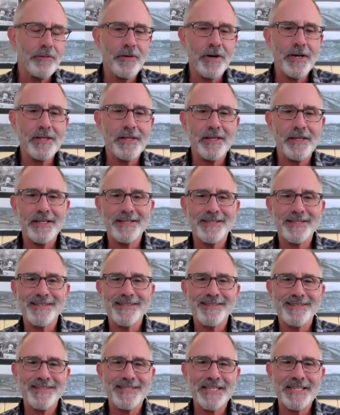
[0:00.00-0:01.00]
we find that
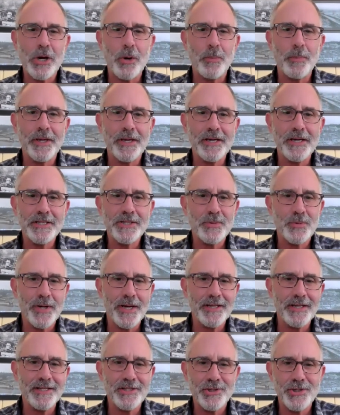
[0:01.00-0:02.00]
it's helping us,
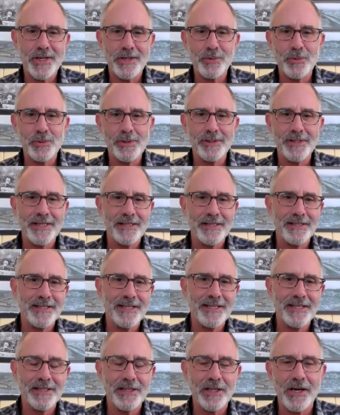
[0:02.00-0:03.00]
right, in general
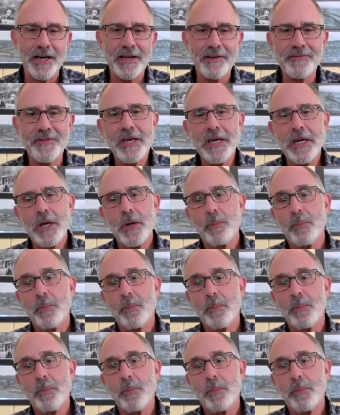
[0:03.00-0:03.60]
in life.